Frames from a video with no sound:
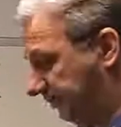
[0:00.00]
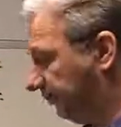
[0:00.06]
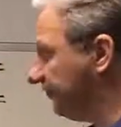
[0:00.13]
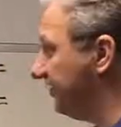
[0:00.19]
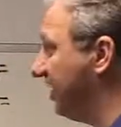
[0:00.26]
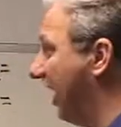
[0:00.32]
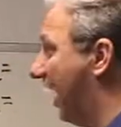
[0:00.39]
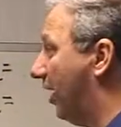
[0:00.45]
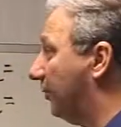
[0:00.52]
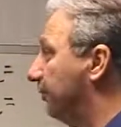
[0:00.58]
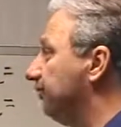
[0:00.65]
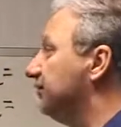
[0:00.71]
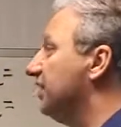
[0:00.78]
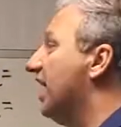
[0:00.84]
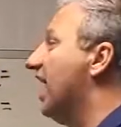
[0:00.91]
Now,
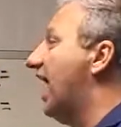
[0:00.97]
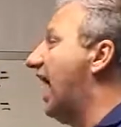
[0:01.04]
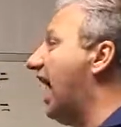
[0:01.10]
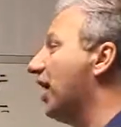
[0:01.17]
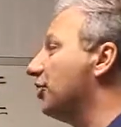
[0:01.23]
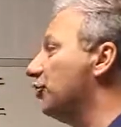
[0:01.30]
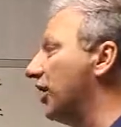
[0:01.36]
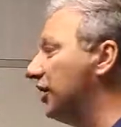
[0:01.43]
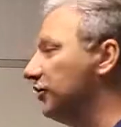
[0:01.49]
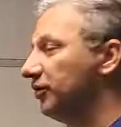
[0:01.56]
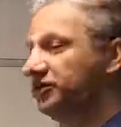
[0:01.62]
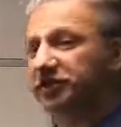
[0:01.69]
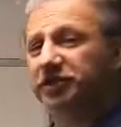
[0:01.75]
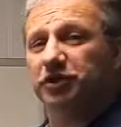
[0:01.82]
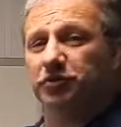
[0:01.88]
how do I know
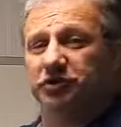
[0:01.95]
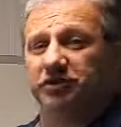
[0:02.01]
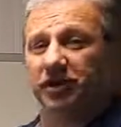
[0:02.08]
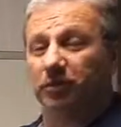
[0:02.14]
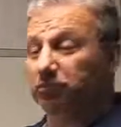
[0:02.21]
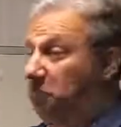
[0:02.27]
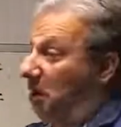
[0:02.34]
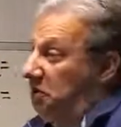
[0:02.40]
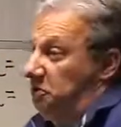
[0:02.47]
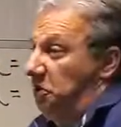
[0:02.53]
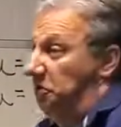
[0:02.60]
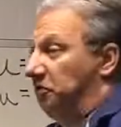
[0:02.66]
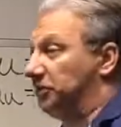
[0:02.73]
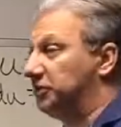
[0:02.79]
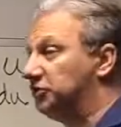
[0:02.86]
it's a U-sub? I
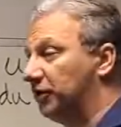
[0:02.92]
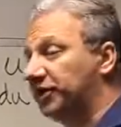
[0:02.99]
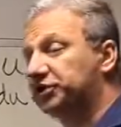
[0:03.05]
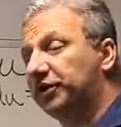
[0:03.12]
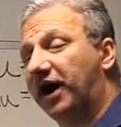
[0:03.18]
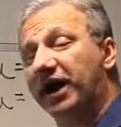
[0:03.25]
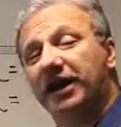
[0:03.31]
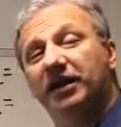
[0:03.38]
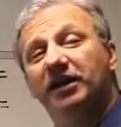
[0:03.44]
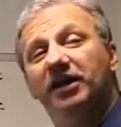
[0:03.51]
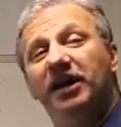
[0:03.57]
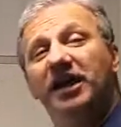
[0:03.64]
don't until I try it.